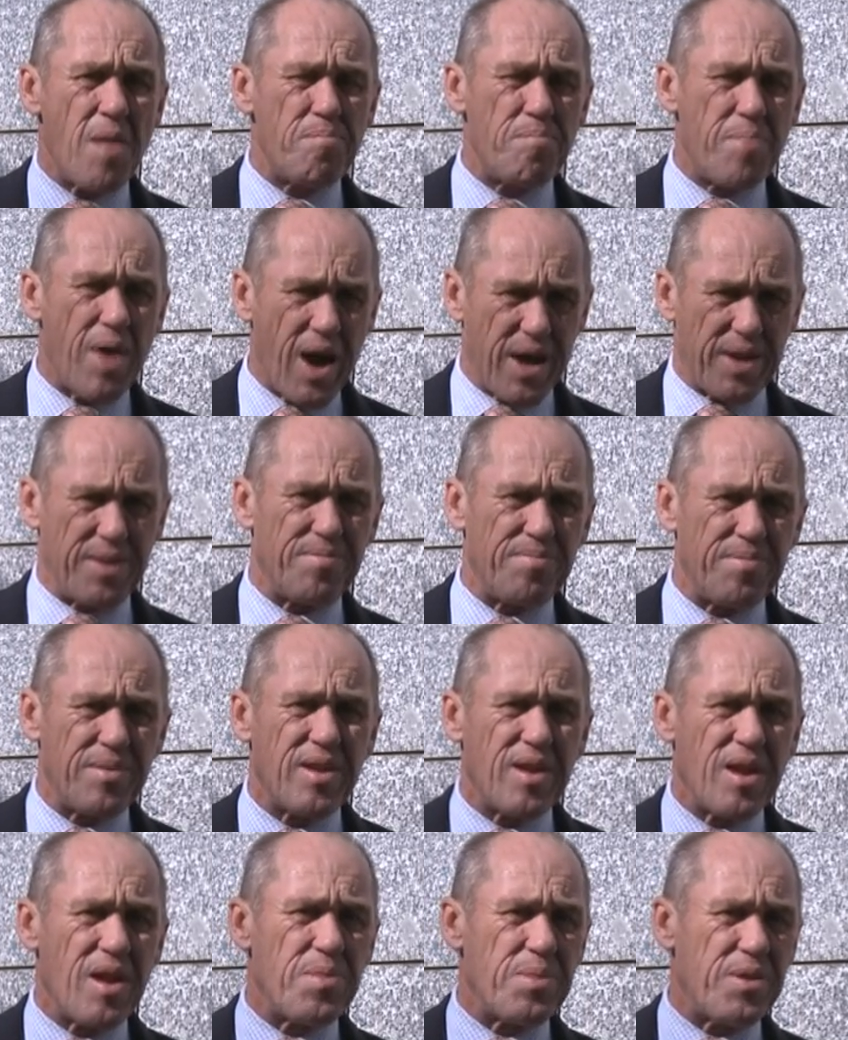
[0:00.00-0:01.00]
But
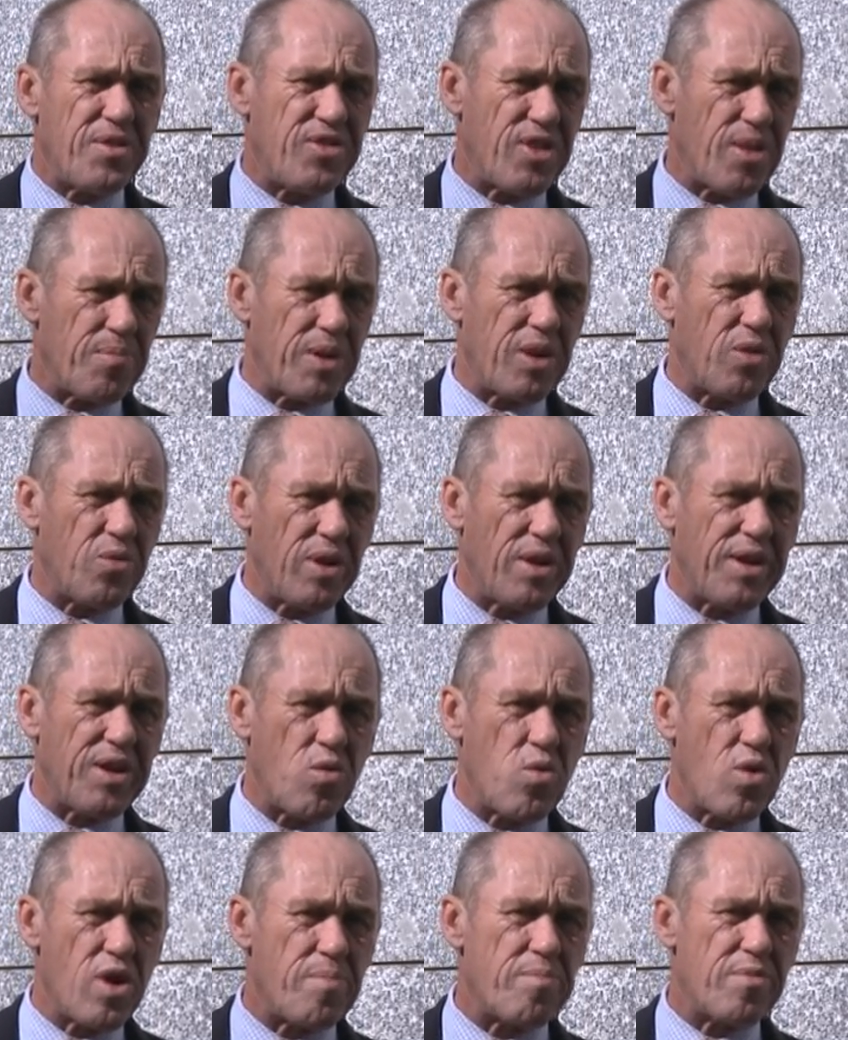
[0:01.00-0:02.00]
there's something really
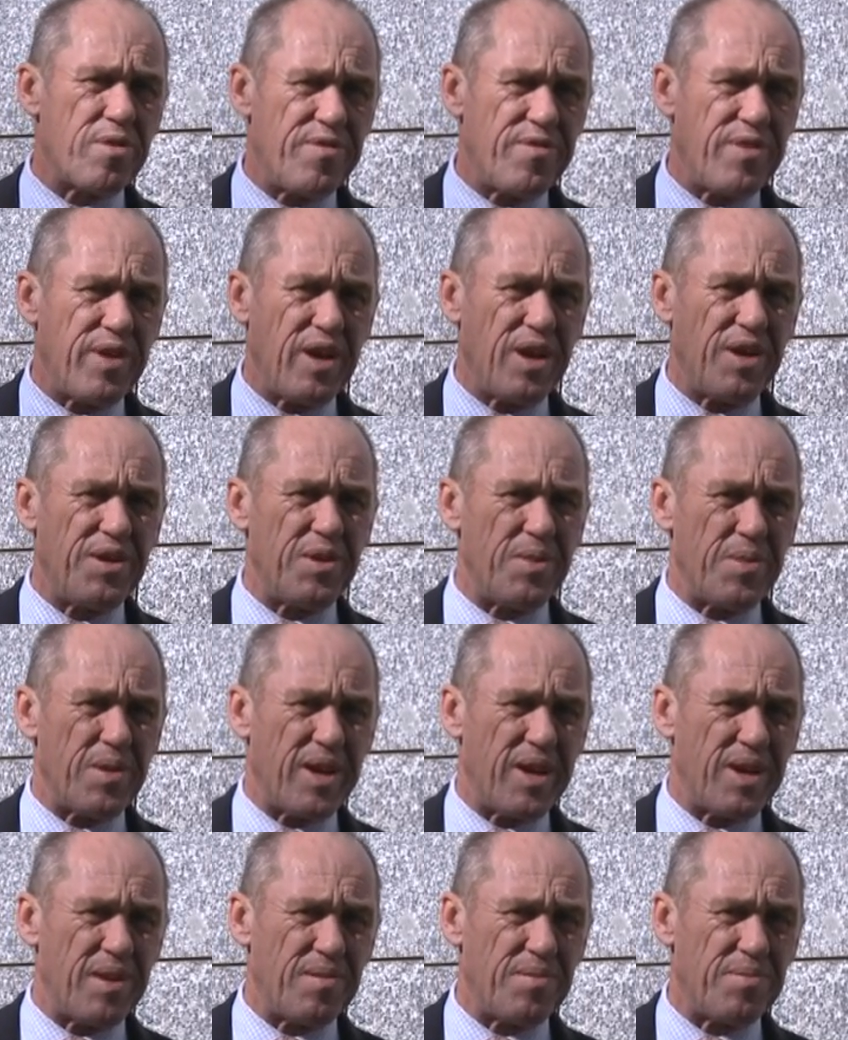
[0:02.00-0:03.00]
quite profound in
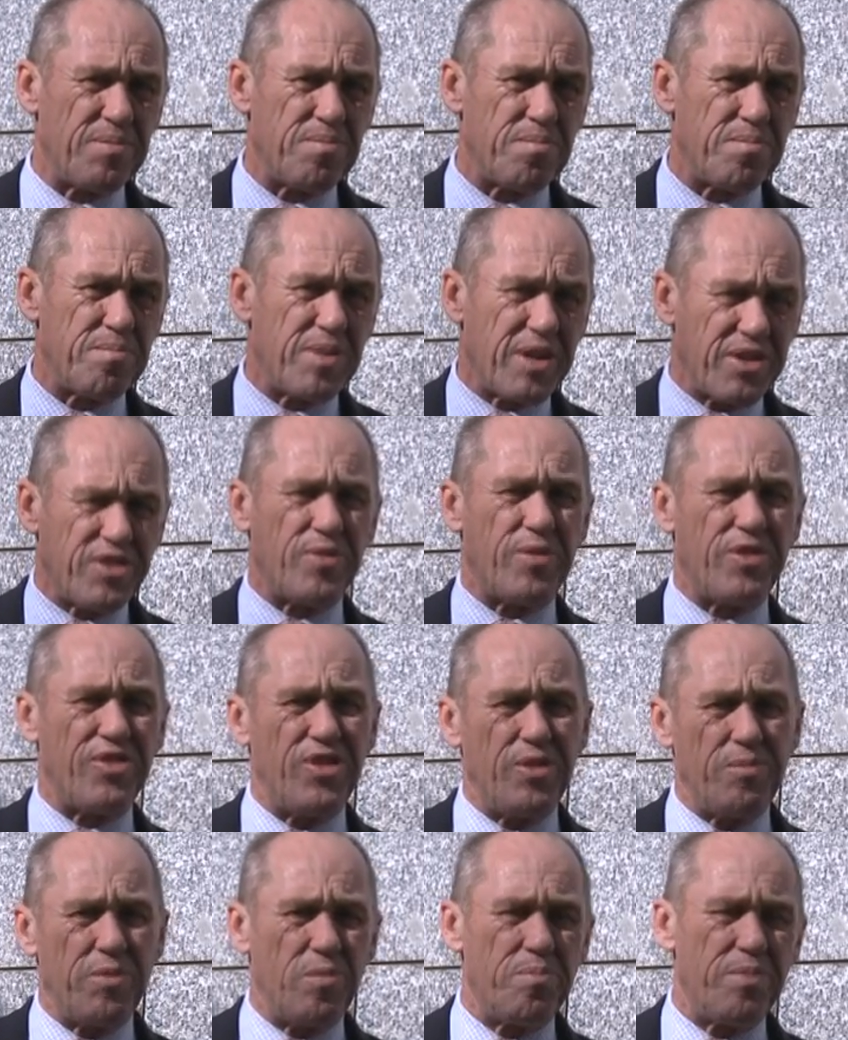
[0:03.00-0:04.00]
that, because if a
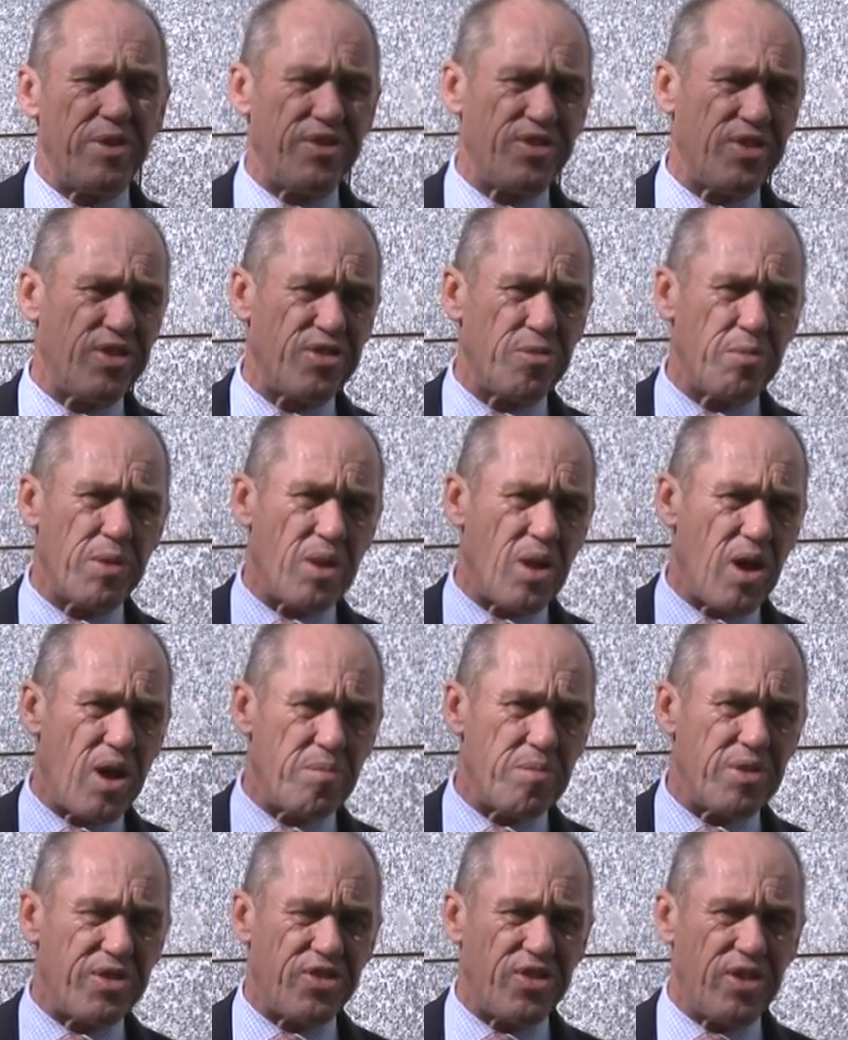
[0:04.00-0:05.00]
simple businessman
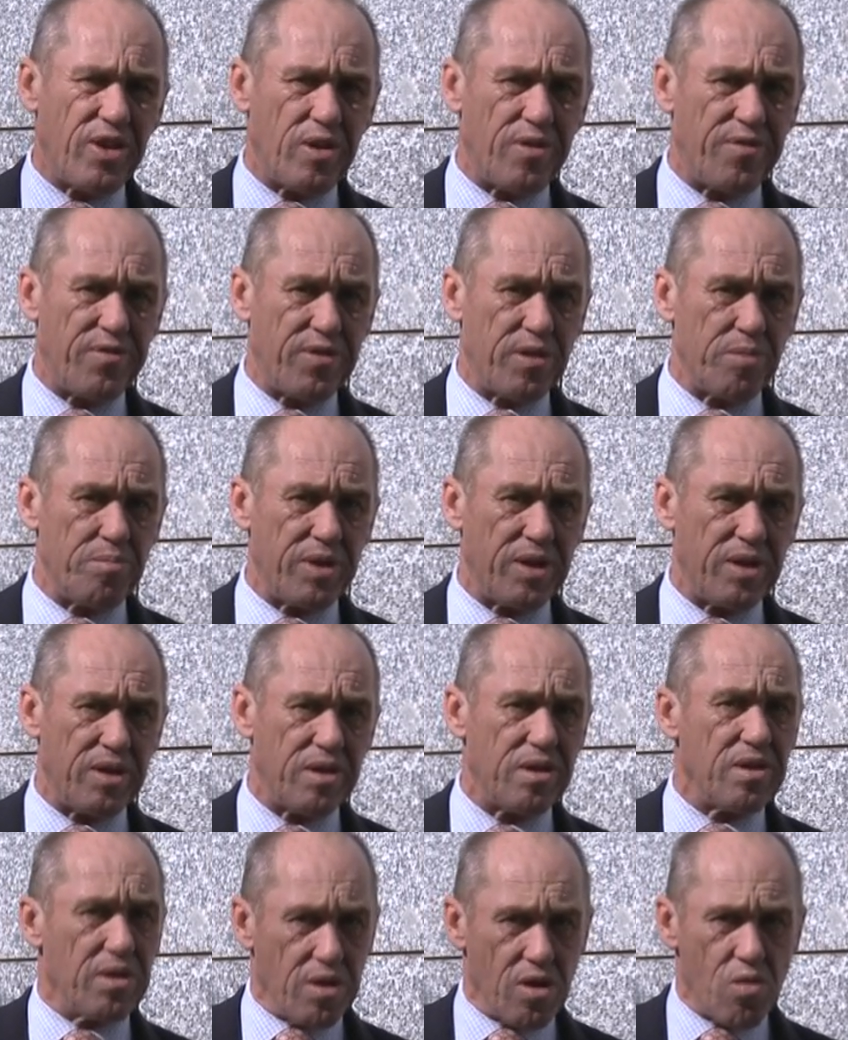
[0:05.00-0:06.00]
like myself can be
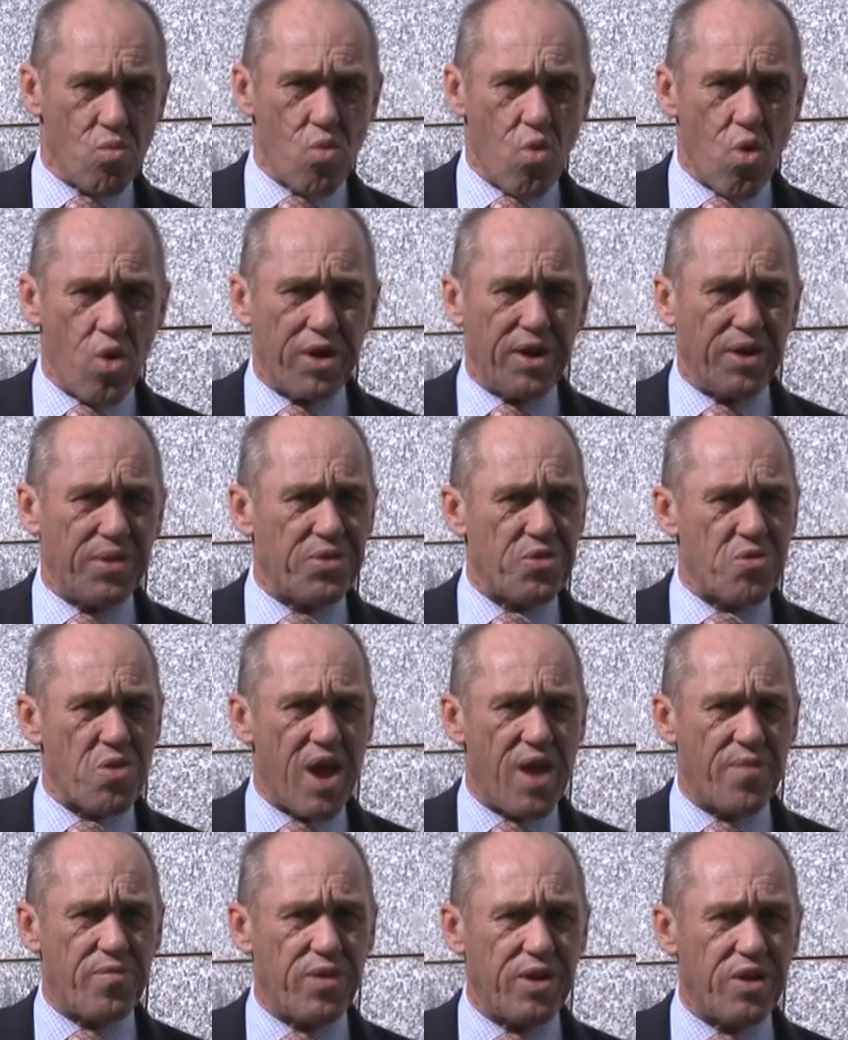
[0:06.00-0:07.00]
walking through
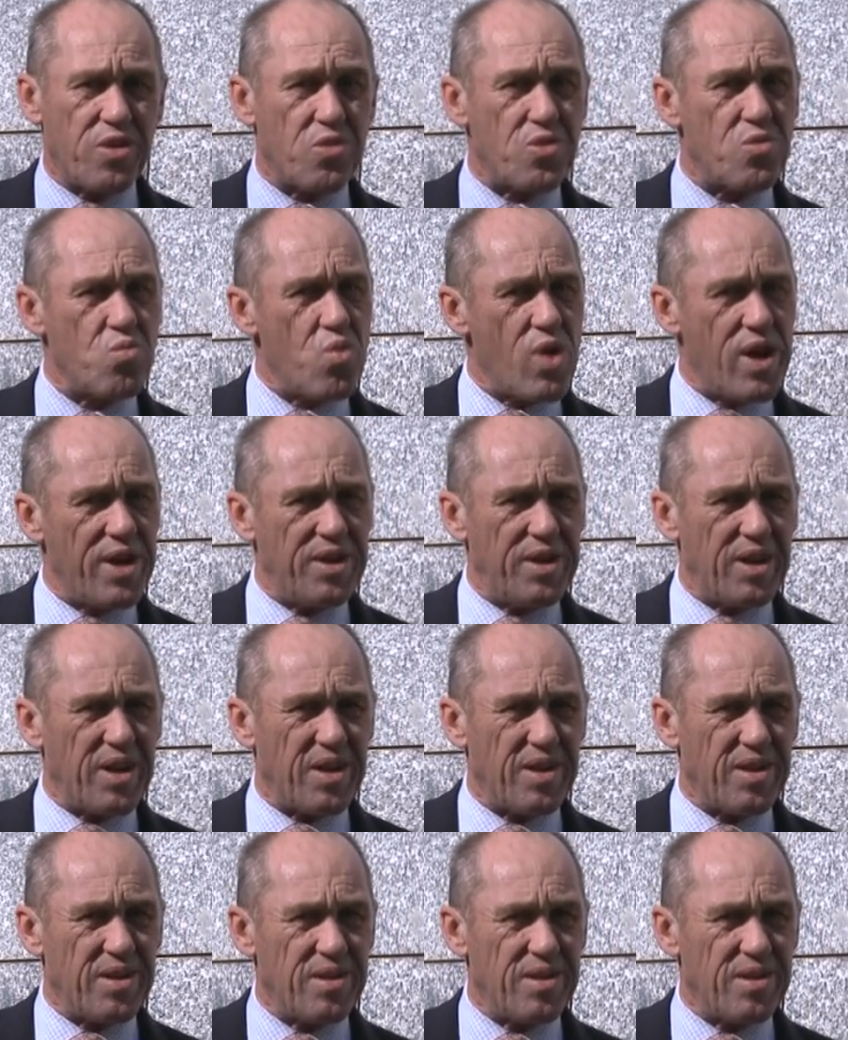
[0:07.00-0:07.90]
Africa and wonder